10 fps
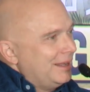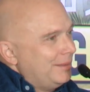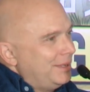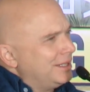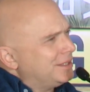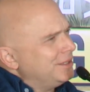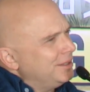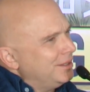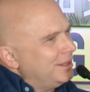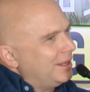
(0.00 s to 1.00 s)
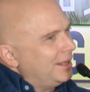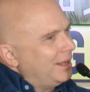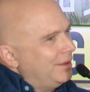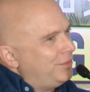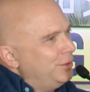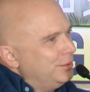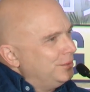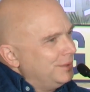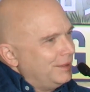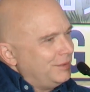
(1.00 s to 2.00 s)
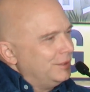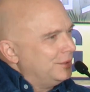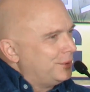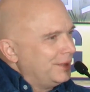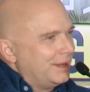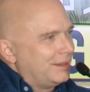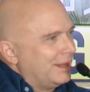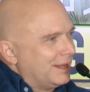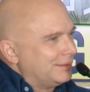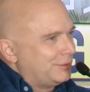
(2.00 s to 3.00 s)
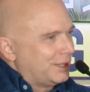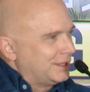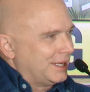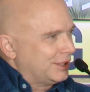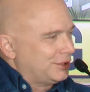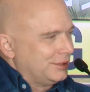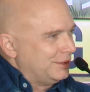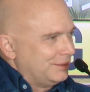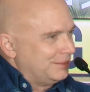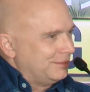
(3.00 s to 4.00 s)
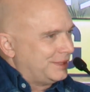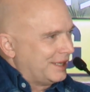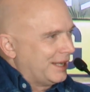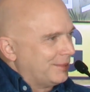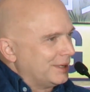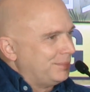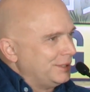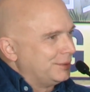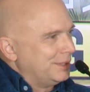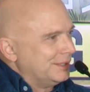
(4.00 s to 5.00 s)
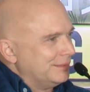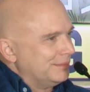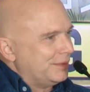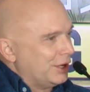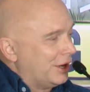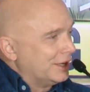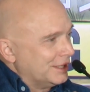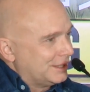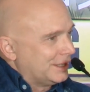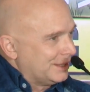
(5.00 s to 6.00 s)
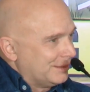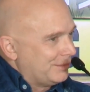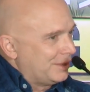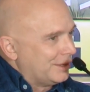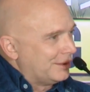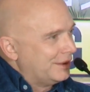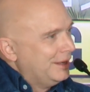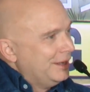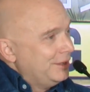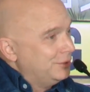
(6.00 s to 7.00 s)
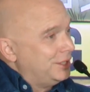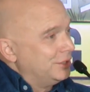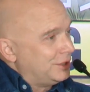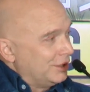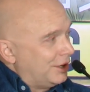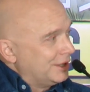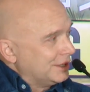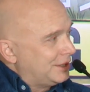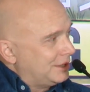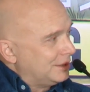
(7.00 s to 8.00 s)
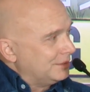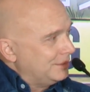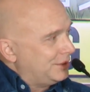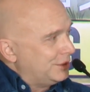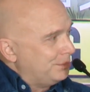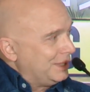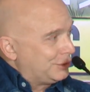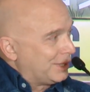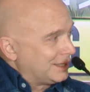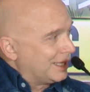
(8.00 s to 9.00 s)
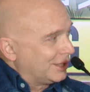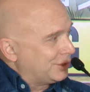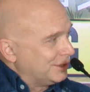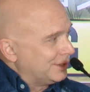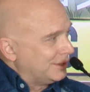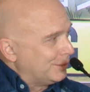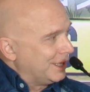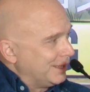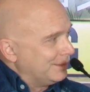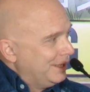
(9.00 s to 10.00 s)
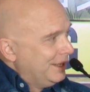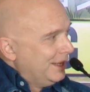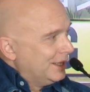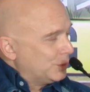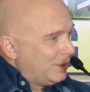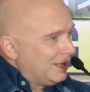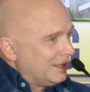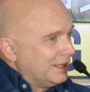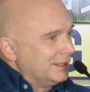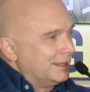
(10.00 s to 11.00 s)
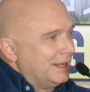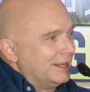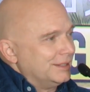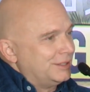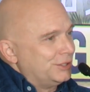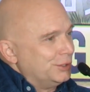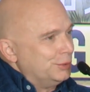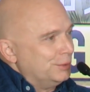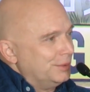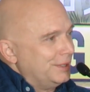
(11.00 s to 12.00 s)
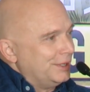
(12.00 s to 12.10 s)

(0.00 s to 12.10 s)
because if you create that transactional dynamic between the audience and a theater, you teach the artist to be transactional in a way as well, and to